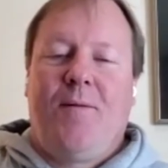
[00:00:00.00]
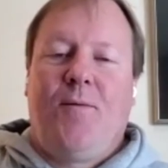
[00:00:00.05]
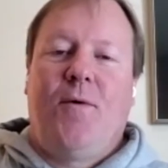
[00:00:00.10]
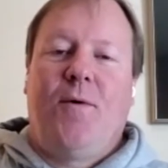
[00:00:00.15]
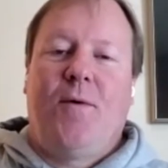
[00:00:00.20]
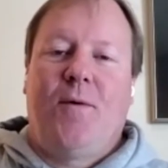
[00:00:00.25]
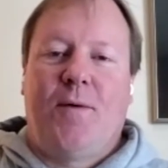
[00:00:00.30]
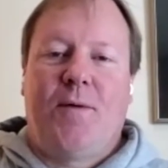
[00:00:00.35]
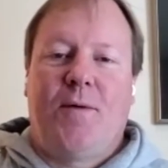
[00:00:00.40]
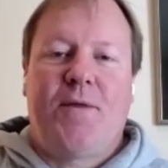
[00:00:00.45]

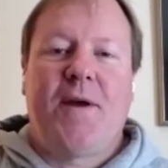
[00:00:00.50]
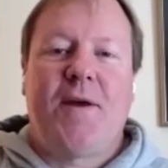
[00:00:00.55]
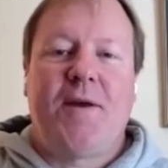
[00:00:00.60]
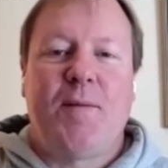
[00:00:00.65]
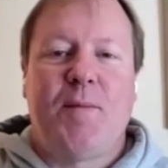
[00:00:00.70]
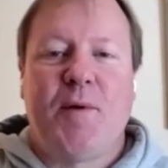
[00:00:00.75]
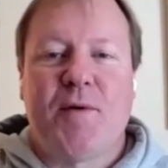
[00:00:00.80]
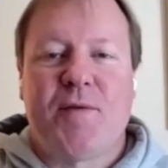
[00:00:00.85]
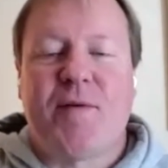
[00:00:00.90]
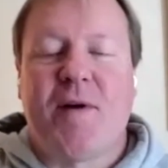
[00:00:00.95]
Well, thank you
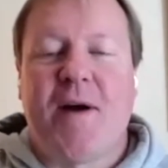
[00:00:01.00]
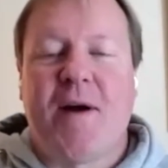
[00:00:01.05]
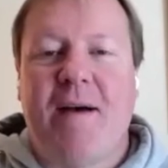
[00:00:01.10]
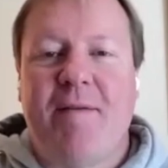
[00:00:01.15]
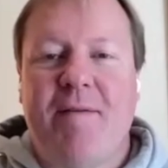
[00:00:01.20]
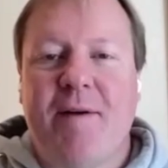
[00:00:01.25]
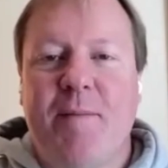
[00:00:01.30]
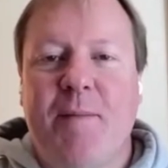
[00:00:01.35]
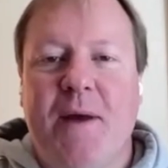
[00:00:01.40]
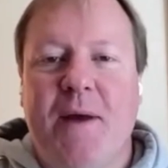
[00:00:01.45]
both for
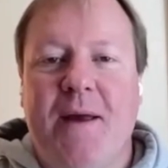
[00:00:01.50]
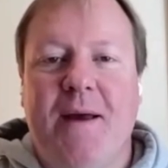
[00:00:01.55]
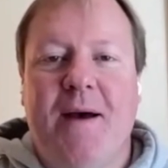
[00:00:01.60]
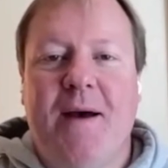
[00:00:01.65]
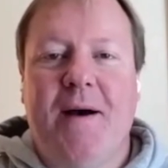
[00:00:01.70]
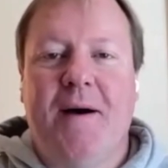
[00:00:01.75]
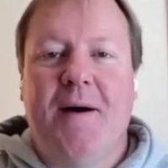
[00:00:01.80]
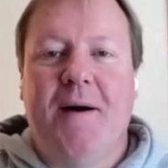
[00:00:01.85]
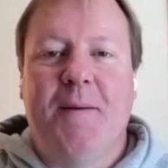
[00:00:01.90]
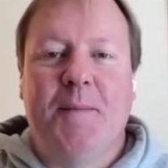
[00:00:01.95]
having me.
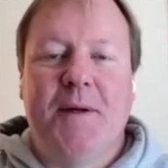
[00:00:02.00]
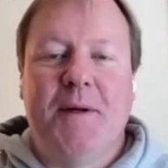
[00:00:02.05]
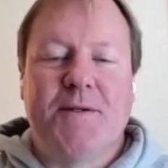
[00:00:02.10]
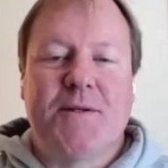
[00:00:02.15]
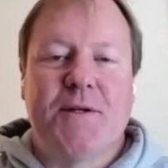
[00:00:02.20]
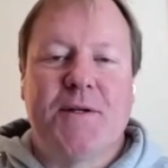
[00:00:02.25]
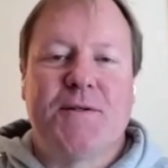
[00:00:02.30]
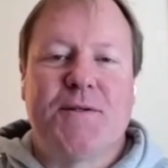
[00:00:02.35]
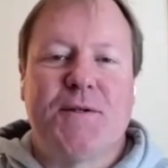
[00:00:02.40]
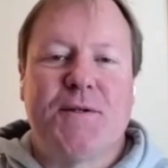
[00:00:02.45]

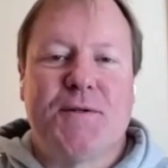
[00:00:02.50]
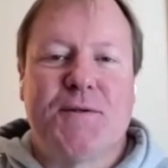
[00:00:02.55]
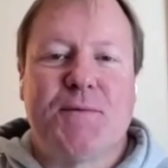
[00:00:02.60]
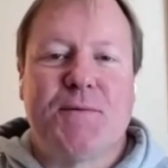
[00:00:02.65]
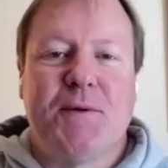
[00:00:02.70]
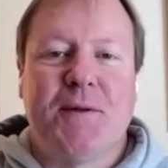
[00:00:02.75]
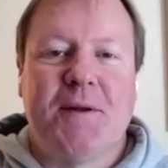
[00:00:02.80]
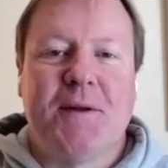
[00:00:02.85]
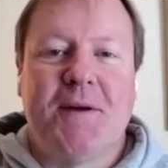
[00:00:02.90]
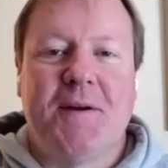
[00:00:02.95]
It's
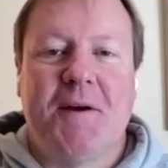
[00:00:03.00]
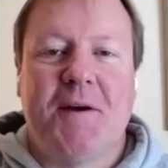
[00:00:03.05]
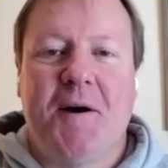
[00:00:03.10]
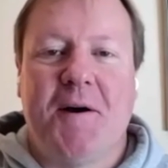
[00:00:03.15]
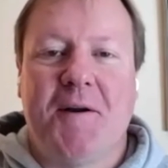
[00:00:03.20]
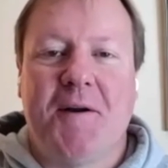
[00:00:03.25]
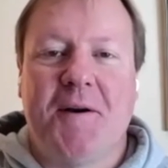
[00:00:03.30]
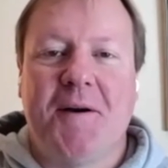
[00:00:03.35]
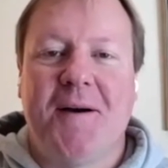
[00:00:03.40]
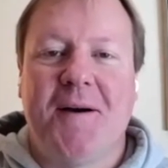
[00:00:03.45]
really an
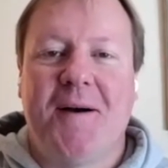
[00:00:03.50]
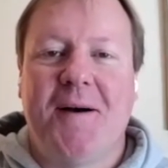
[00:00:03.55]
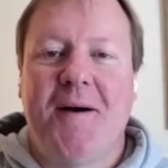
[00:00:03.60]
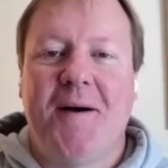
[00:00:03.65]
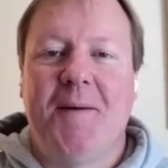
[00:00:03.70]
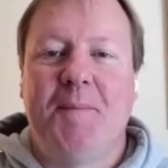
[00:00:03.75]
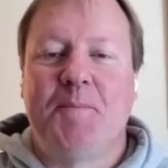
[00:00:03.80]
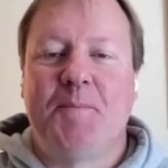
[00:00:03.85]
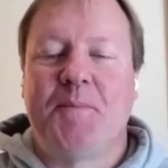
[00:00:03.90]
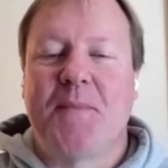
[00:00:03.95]
honor,
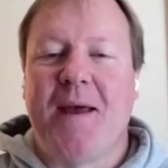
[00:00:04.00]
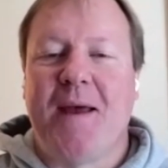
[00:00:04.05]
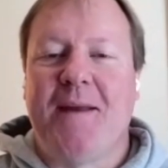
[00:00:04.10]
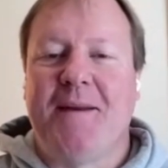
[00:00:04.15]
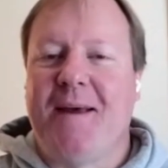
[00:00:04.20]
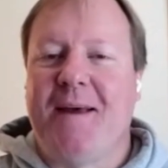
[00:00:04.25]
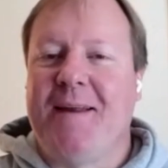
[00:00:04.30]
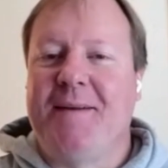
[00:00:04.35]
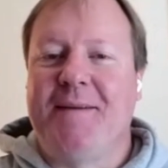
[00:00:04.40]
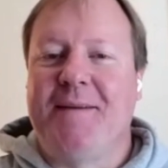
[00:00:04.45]

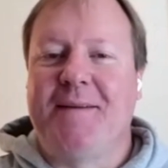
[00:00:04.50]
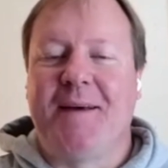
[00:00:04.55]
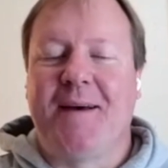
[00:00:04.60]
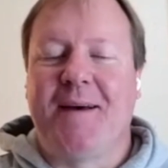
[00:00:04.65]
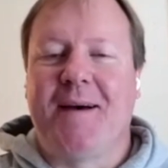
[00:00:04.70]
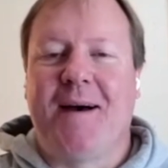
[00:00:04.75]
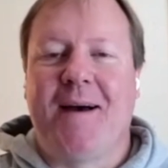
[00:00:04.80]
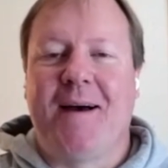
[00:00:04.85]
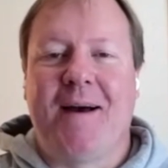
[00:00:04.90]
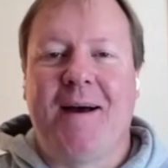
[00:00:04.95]
and
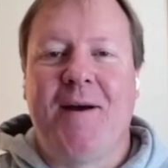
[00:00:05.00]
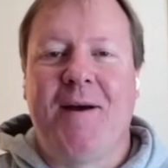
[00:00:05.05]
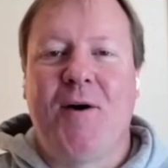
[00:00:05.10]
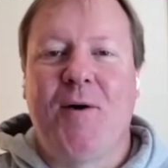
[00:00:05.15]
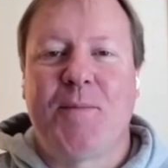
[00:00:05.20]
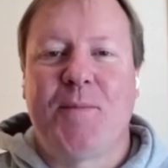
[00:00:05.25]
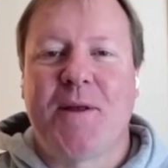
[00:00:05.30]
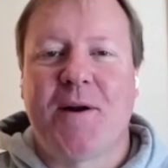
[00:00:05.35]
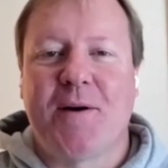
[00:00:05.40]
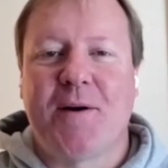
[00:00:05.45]
I
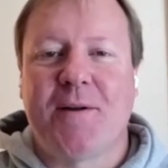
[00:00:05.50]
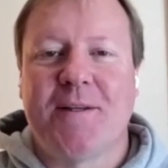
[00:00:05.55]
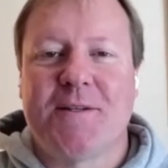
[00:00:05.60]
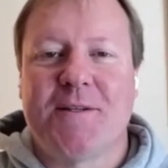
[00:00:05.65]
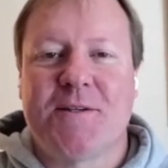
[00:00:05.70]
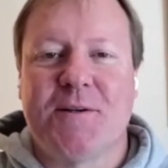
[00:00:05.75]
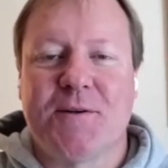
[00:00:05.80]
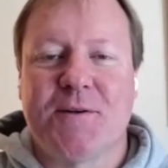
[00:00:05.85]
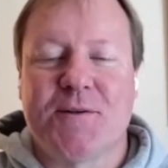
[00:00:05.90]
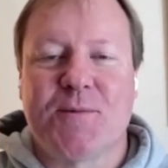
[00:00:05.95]
hope that our
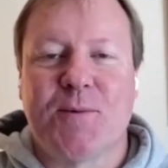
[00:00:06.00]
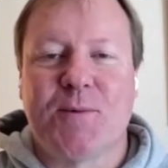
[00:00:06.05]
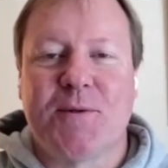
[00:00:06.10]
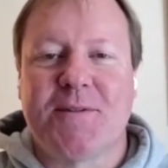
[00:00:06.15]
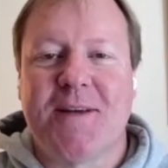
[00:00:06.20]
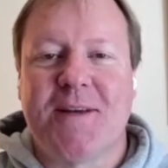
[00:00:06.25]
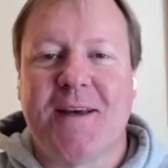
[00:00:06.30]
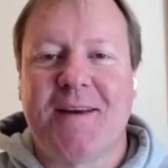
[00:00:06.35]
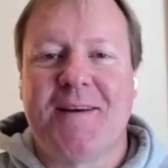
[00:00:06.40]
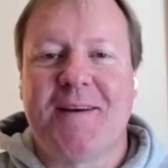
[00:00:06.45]
listeners will
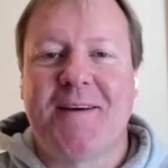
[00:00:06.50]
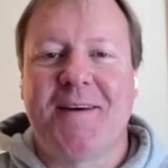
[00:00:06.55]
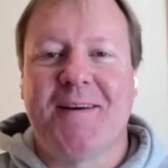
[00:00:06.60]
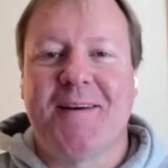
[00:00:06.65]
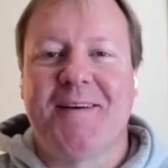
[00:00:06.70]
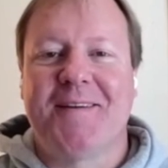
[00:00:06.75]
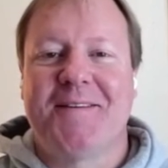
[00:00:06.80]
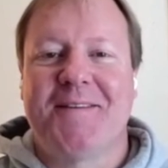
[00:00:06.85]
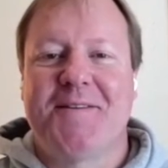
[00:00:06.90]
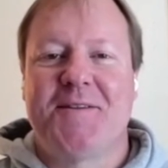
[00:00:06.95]
take
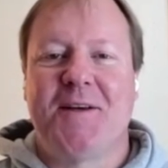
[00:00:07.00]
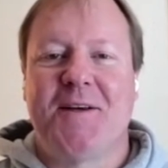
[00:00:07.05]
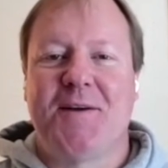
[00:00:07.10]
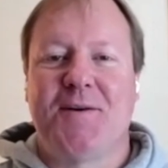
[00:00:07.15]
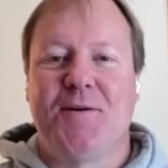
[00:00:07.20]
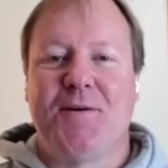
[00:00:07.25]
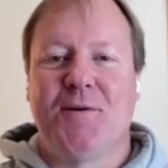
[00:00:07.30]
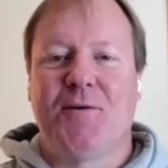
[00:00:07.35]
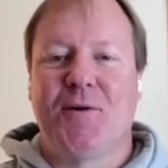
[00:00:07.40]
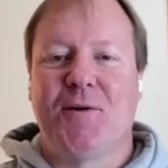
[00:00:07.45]

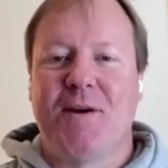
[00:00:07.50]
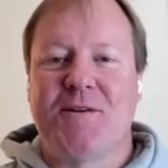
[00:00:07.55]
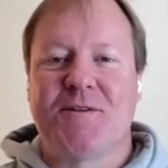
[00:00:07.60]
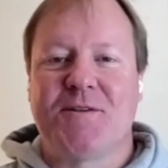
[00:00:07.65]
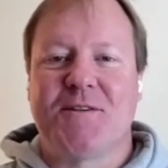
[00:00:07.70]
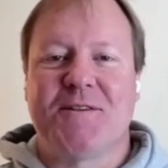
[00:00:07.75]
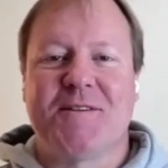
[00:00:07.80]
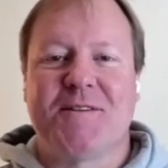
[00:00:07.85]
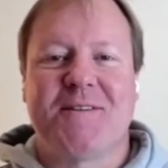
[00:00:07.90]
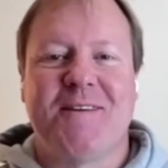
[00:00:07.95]
your
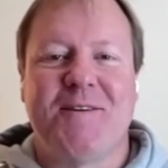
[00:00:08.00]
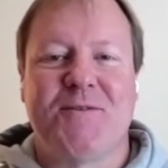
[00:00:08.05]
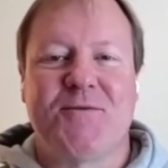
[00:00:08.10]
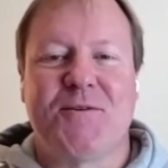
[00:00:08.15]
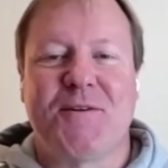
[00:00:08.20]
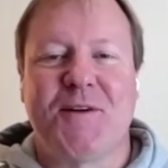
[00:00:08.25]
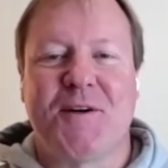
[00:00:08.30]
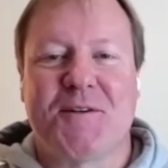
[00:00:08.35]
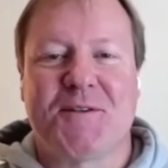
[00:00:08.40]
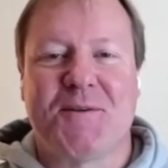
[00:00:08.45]
gracious
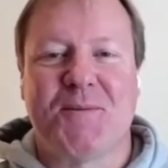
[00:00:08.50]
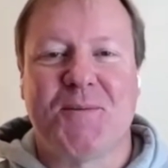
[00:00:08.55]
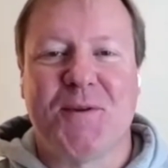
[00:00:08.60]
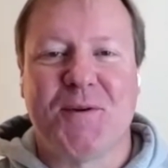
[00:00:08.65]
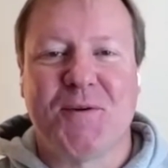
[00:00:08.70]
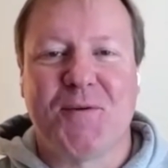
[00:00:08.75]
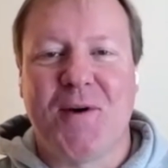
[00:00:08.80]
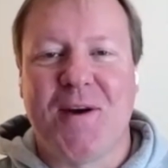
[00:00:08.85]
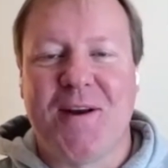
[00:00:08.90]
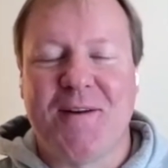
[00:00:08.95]
introduction with
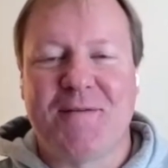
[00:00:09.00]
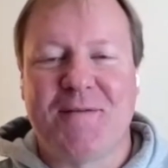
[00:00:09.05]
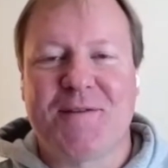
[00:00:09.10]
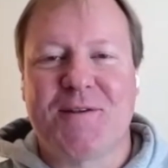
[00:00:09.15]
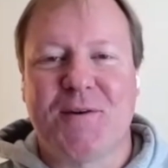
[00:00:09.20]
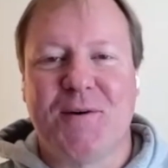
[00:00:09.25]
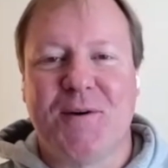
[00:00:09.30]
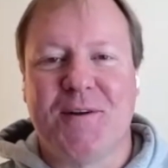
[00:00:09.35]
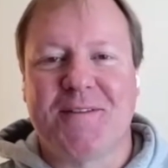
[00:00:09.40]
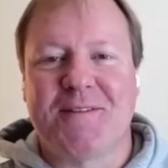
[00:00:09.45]
a grain of
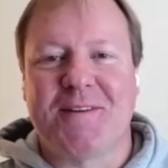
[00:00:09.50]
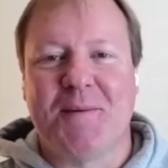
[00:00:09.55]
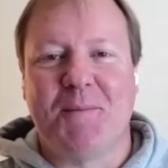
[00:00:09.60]
salt.